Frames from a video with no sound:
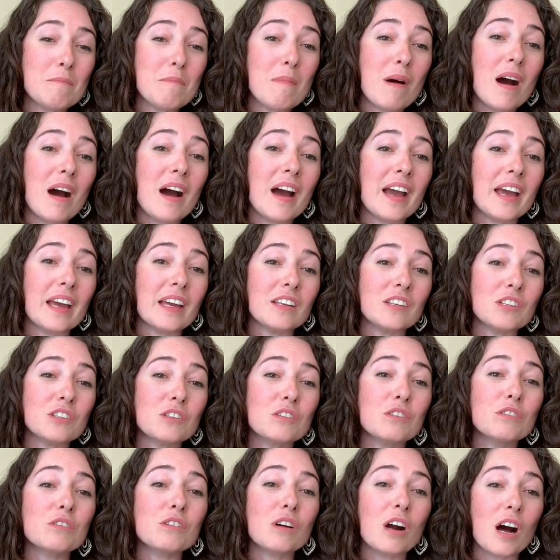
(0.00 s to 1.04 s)
the
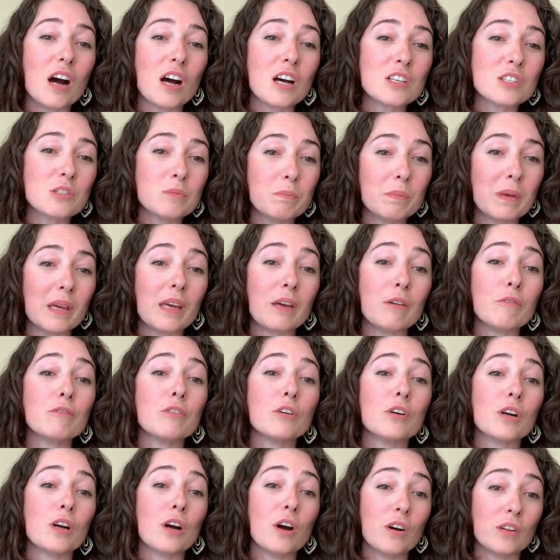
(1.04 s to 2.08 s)
mind grasping
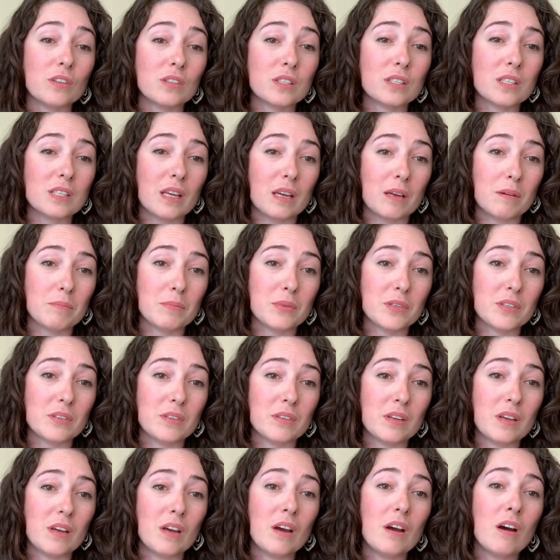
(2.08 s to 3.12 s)
for a
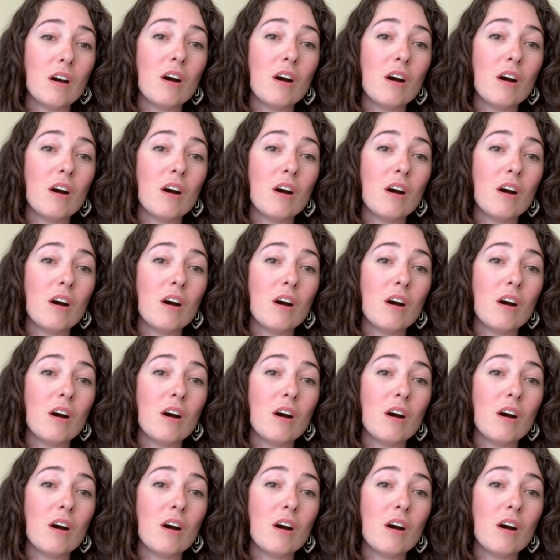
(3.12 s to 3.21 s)
concept